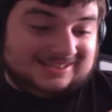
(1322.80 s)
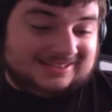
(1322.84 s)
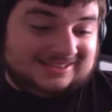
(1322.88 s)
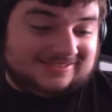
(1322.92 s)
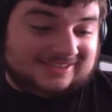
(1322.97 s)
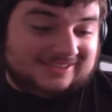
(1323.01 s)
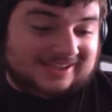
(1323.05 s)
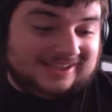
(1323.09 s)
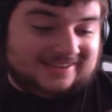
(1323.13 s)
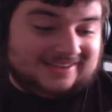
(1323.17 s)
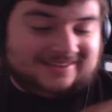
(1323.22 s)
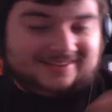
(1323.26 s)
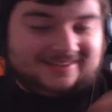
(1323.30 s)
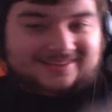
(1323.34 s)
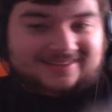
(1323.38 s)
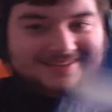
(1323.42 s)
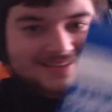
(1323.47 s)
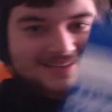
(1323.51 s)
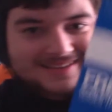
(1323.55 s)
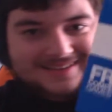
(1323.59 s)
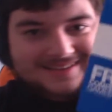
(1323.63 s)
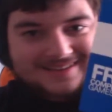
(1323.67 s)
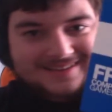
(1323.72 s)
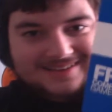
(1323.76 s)
that.
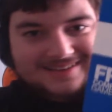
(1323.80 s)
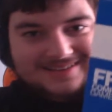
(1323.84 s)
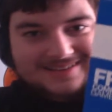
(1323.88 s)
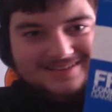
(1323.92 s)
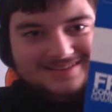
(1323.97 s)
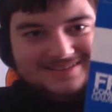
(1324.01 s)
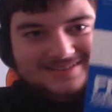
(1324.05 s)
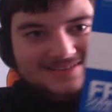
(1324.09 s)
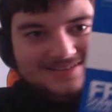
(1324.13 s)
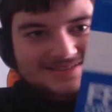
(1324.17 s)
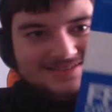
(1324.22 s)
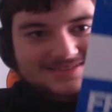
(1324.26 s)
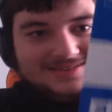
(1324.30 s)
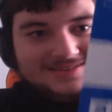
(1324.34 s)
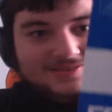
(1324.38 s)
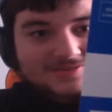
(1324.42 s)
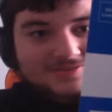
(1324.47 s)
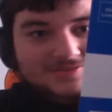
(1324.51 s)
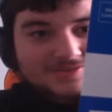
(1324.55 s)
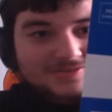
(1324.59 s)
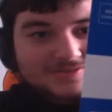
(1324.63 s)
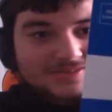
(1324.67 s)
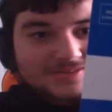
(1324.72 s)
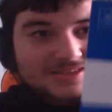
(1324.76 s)
Still
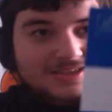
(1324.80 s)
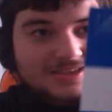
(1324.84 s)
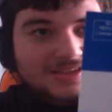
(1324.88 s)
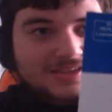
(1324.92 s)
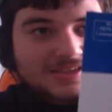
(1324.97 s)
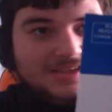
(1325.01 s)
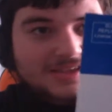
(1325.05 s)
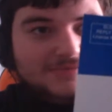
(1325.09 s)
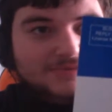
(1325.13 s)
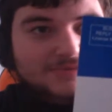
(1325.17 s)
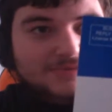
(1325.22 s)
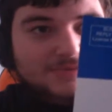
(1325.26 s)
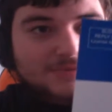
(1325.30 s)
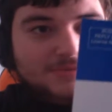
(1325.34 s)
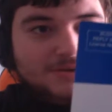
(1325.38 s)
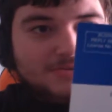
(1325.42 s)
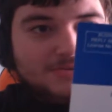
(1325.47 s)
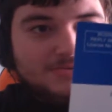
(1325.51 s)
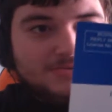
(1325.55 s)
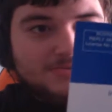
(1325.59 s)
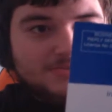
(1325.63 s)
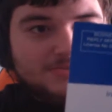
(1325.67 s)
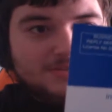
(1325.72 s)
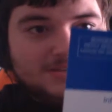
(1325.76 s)
got the
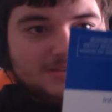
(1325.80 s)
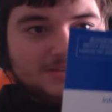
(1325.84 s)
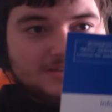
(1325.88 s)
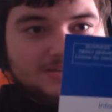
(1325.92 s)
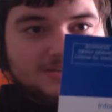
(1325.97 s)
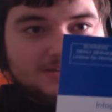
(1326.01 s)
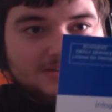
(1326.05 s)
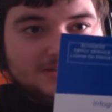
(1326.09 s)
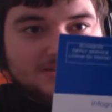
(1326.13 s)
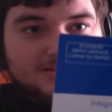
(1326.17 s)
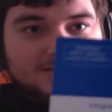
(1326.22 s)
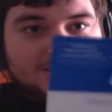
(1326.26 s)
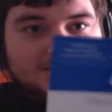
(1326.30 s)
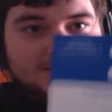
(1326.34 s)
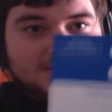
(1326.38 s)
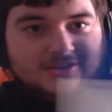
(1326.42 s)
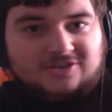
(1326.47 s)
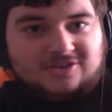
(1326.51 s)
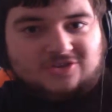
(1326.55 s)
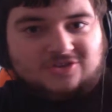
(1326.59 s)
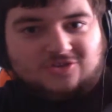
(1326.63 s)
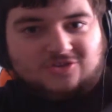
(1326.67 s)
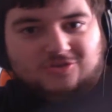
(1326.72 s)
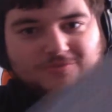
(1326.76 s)
promotional thing.
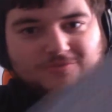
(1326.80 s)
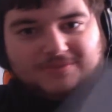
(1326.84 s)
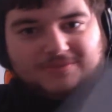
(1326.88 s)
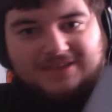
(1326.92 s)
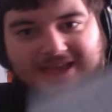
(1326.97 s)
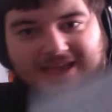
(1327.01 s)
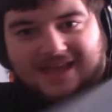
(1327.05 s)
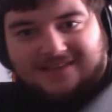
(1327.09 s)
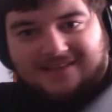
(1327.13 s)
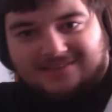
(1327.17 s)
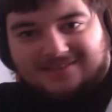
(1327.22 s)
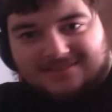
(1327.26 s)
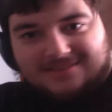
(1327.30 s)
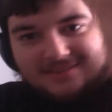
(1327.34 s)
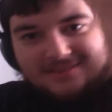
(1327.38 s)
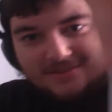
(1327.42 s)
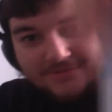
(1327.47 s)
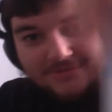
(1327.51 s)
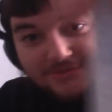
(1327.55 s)
You'll be entered for a